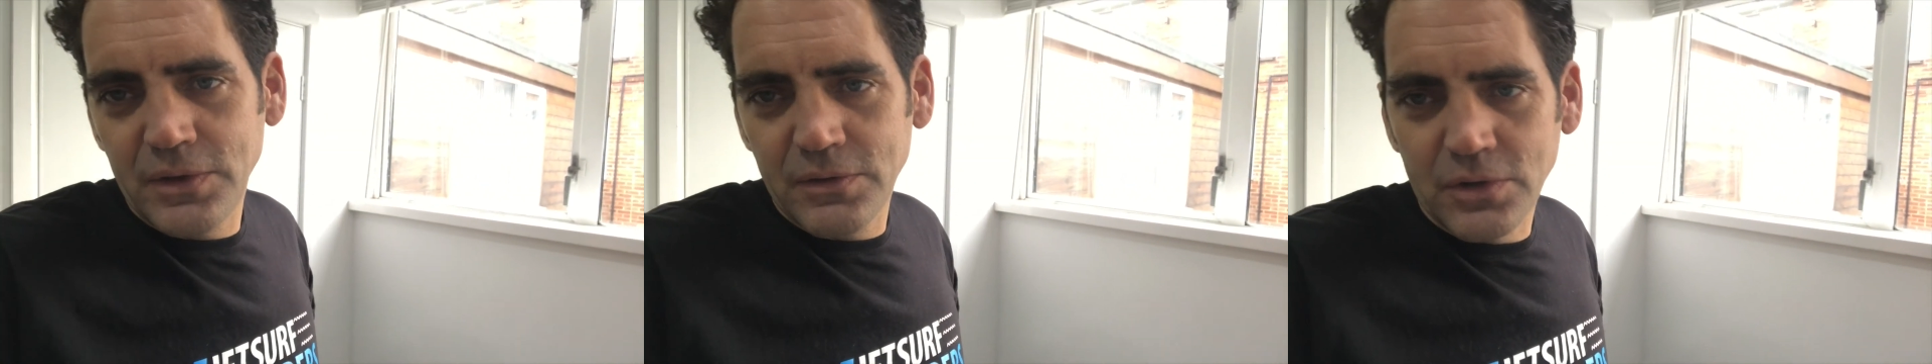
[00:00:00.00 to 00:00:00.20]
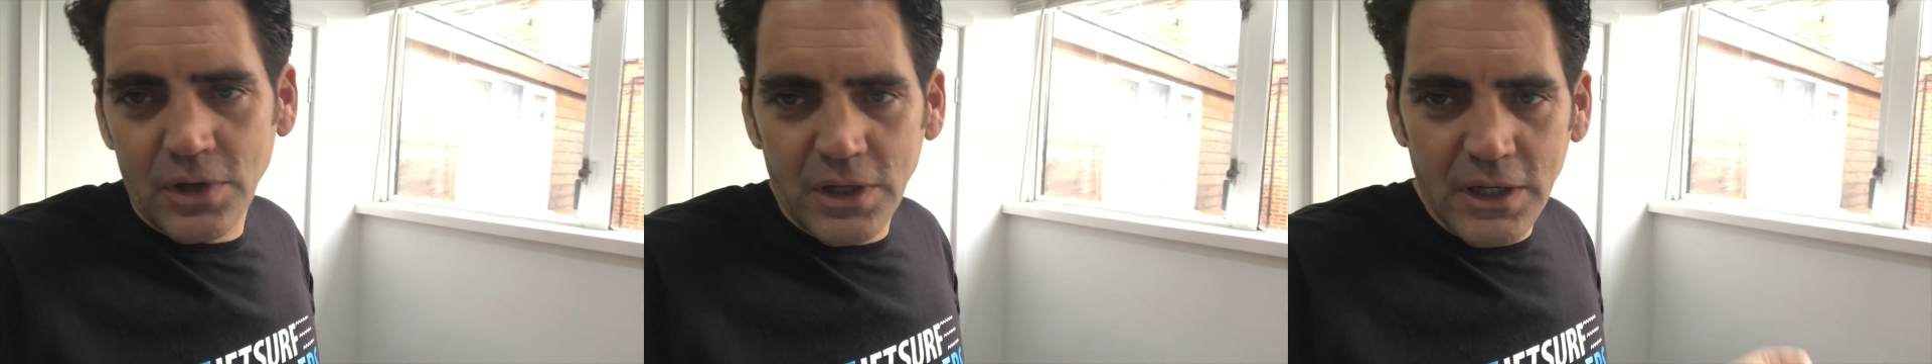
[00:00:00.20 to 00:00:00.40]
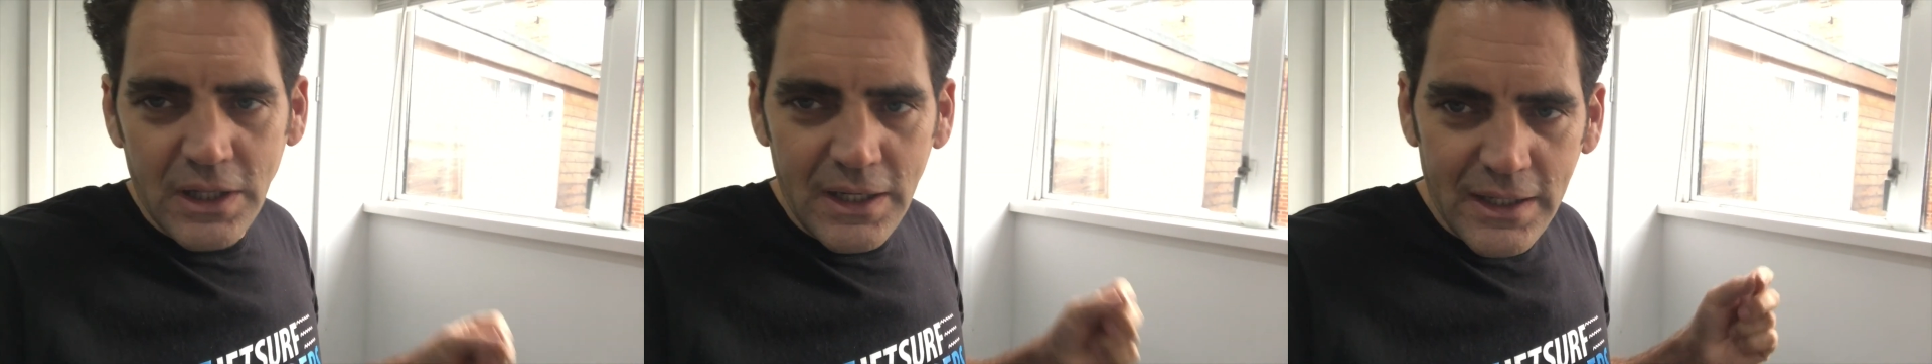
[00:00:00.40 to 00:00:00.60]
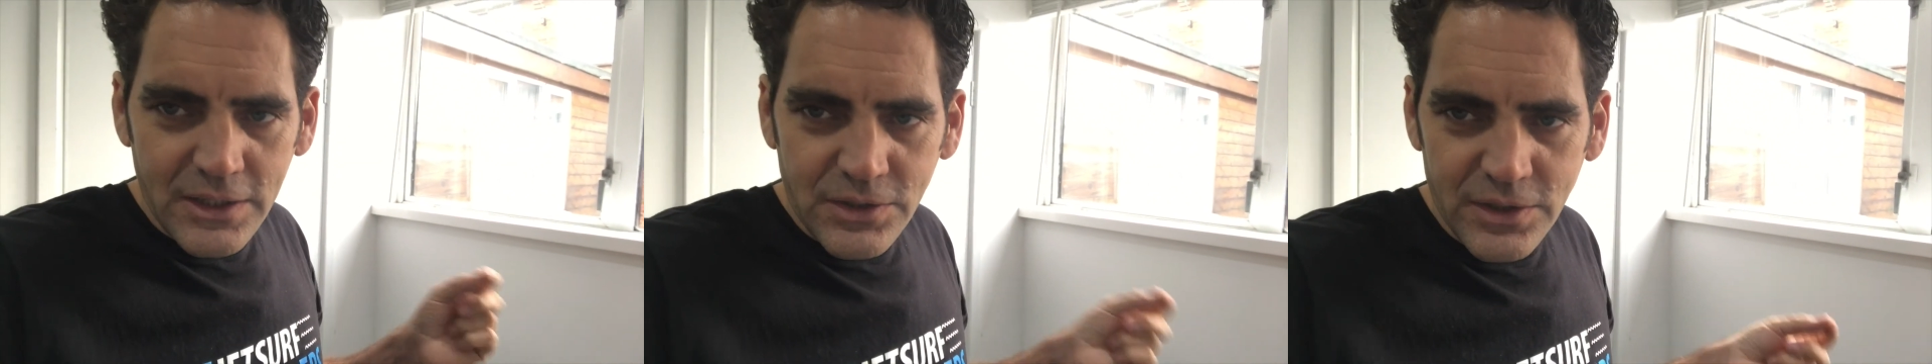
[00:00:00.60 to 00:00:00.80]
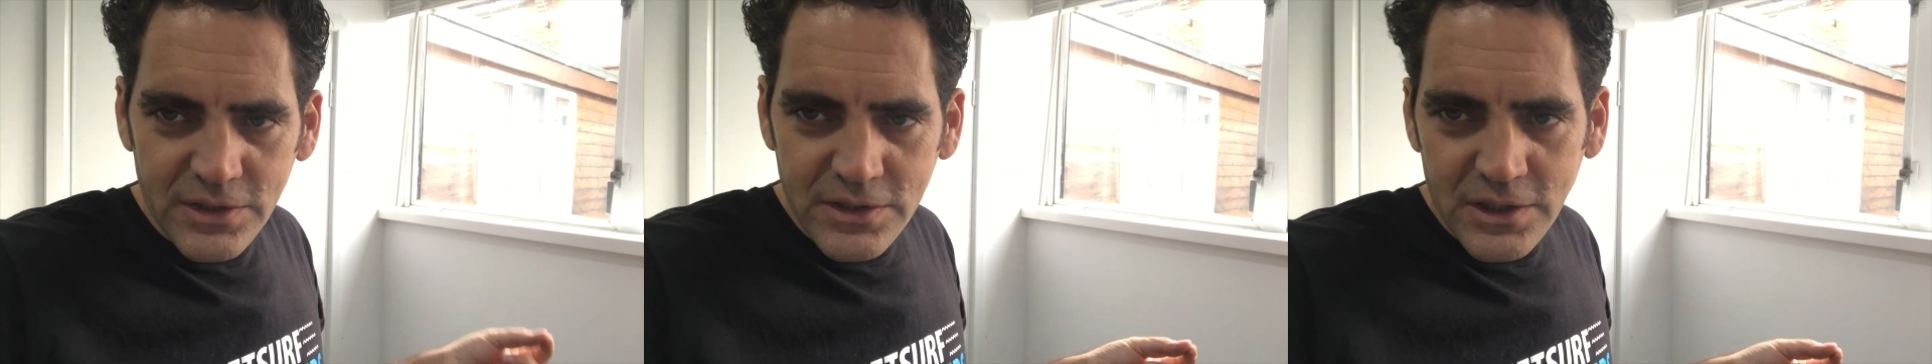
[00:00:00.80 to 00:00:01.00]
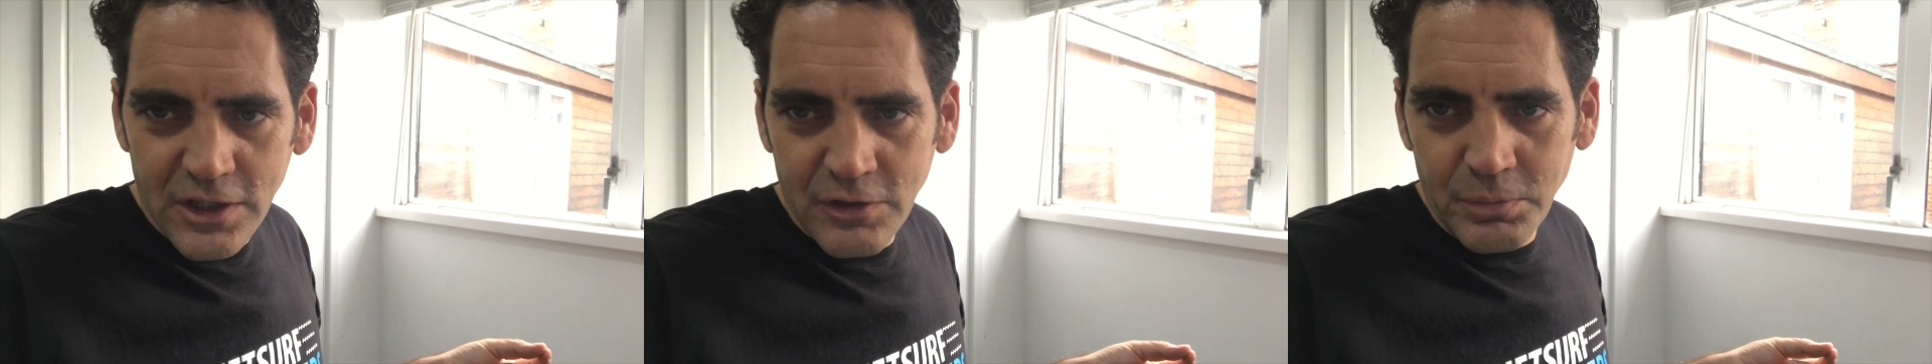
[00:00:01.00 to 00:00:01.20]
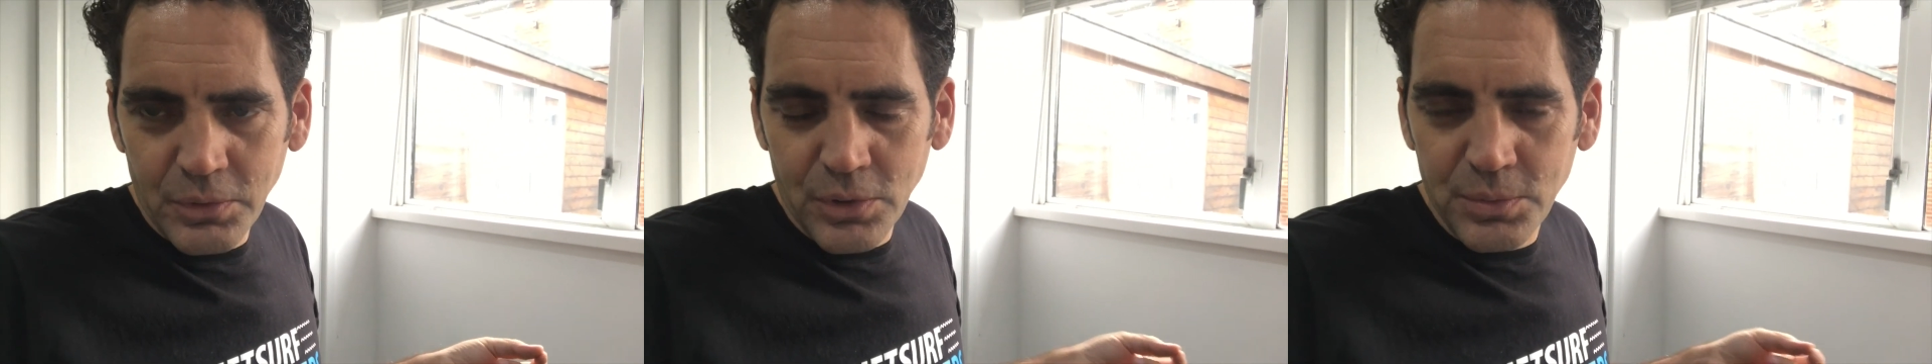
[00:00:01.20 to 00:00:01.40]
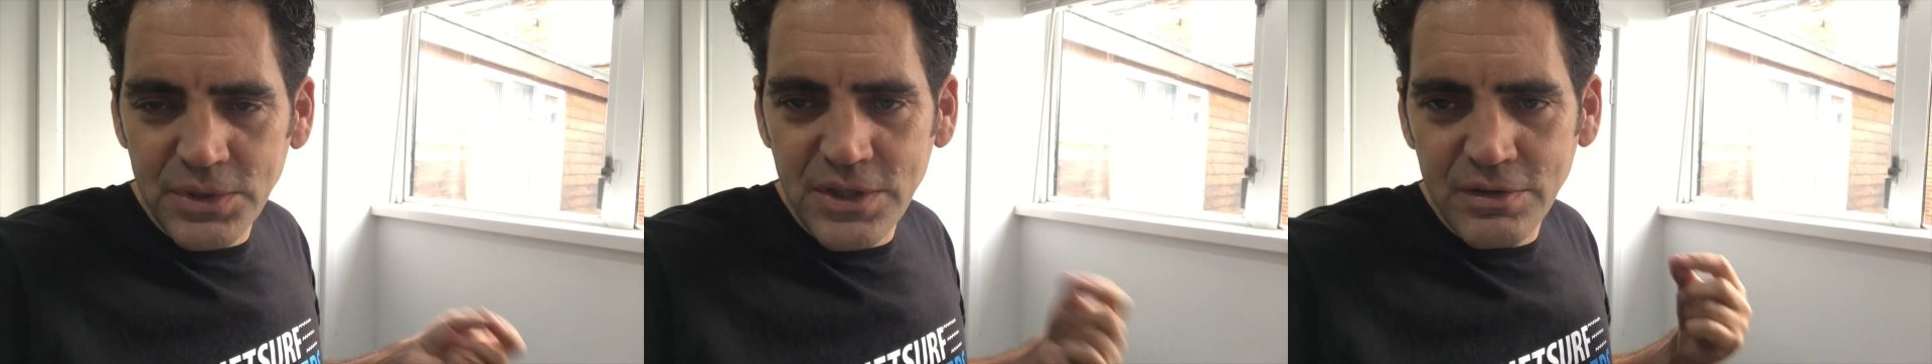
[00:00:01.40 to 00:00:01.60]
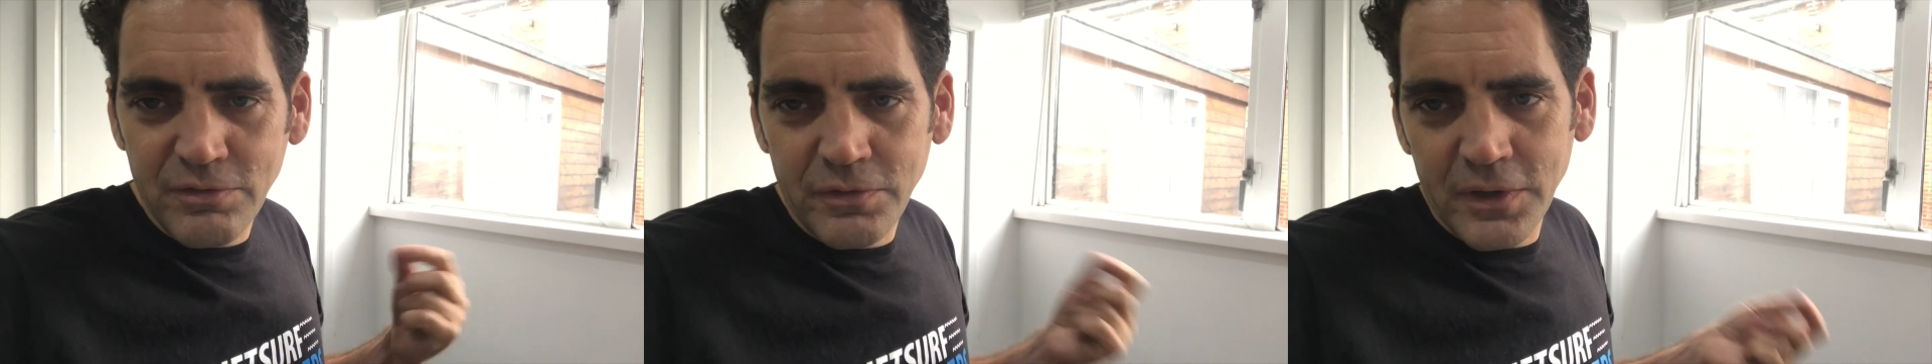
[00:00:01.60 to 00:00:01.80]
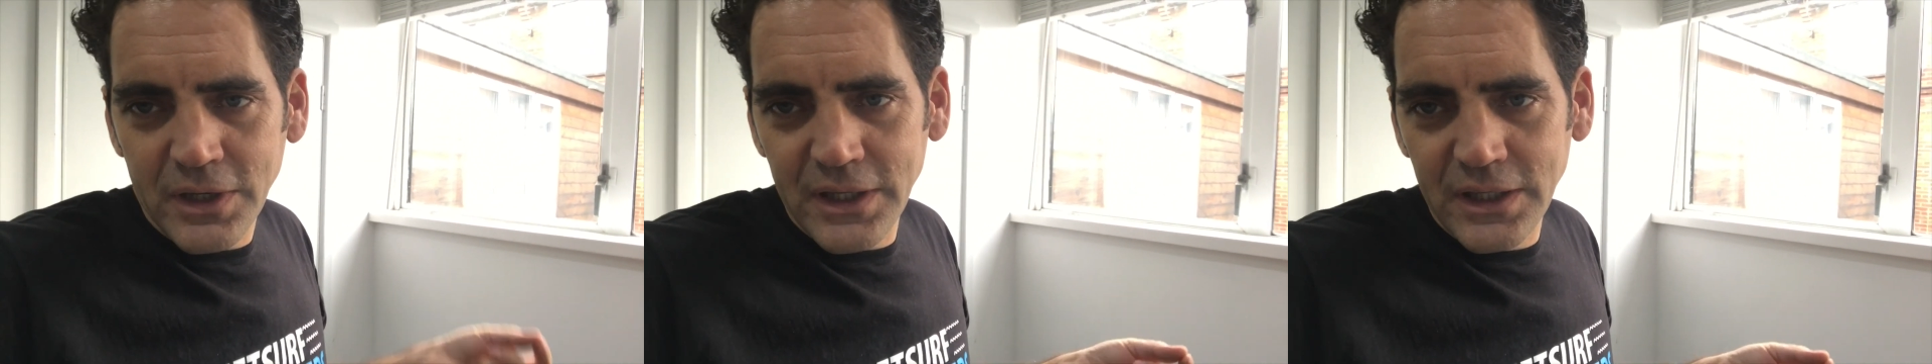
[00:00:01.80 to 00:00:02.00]
you've got an electric surfboard which is
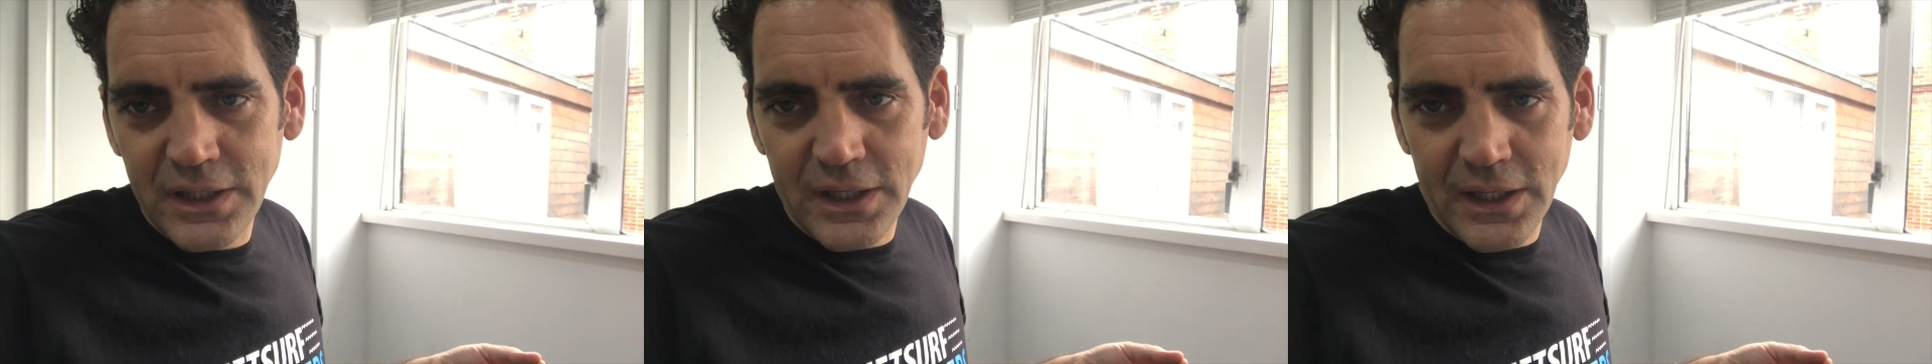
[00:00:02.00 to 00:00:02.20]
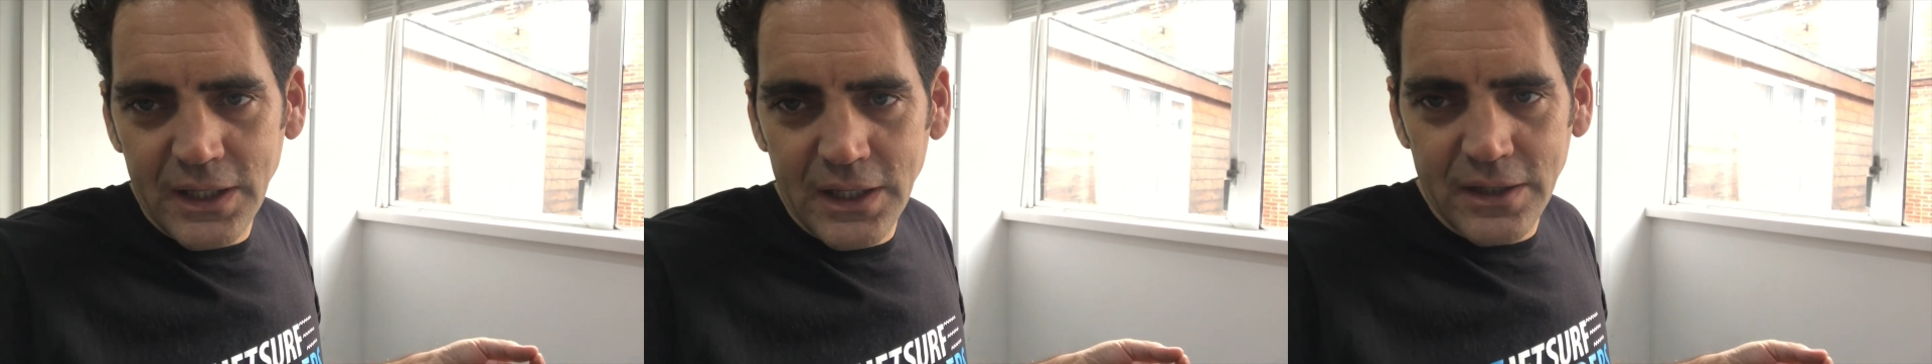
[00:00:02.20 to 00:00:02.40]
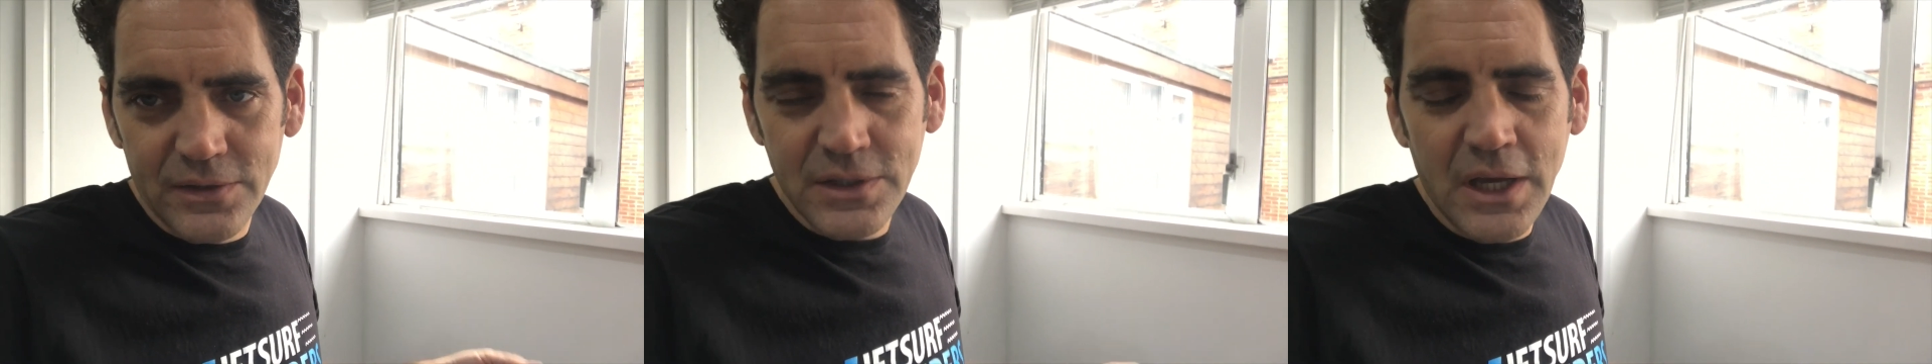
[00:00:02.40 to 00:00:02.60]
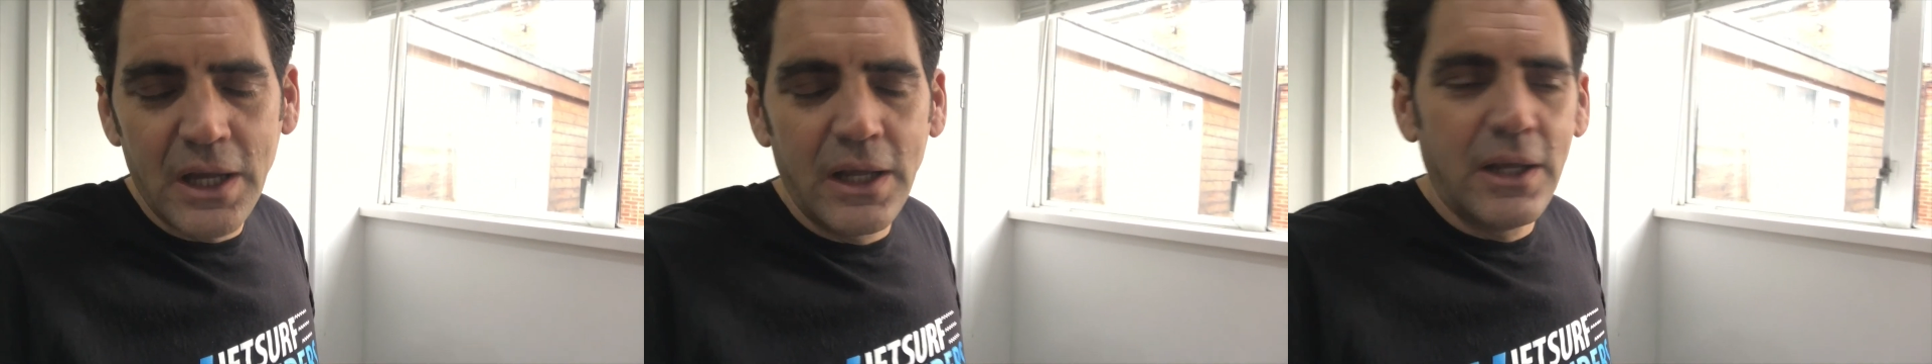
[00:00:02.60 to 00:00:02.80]
30 kilos